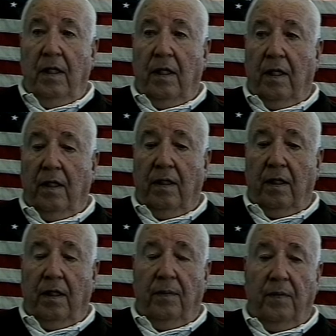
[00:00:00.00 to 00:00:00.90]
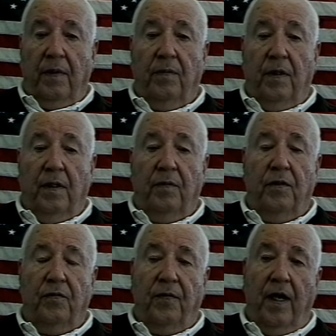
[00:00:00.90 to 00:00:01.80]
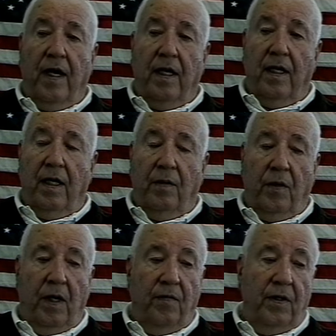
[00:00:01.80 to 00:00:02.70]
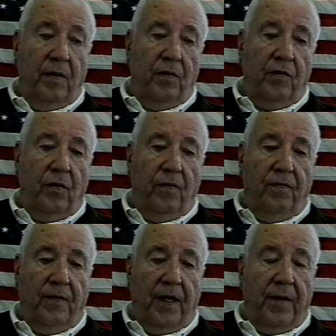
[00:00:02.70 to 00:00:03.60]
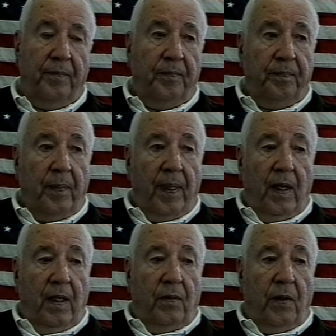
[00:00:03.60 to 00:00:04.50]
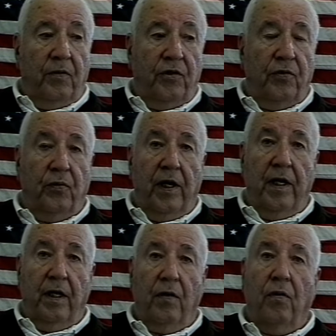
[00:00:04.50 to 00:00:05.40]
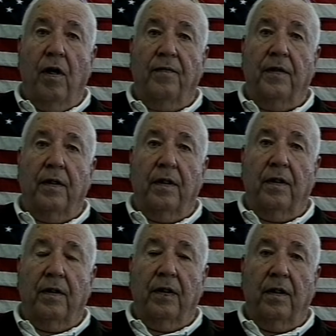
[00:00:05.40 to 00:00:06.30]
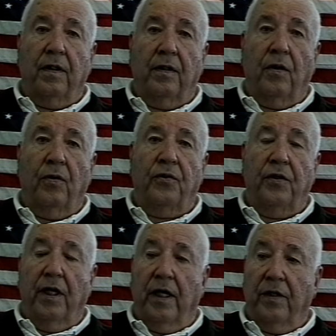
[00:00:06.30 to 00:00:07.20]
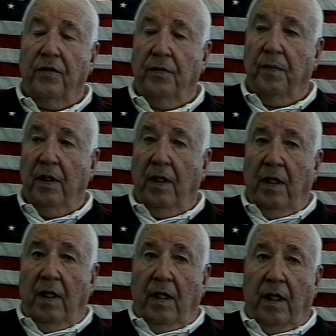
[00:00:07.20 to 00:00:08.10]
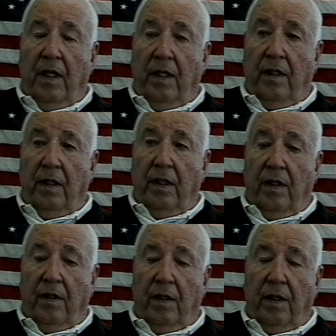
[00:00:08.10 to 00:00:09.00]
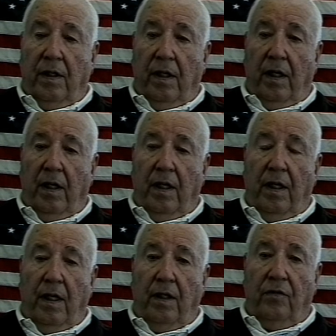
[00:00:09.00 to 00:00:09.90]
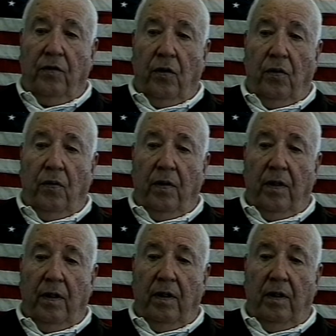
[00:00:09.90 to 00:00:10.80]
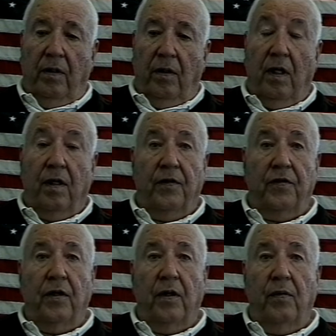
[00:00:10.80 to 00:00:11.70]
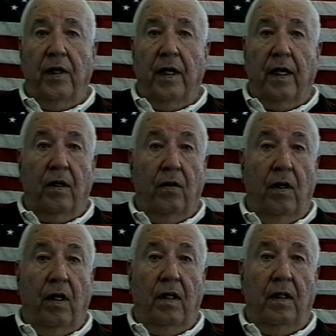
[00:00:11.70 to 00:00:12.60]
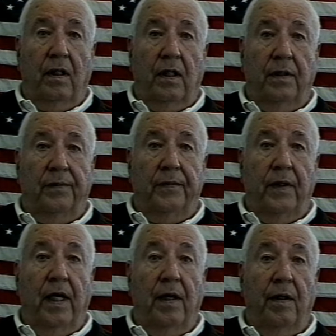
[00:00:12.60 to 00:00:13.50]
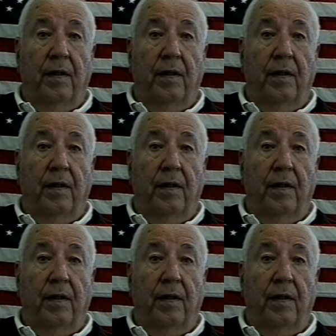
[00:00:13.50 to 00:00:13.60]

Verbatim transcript: and uh, it, it was fine, everything was going fine. Well, I was just waiting to go off to, to OCS, and uh, and so all of a sudden we got a call. Uh, hey,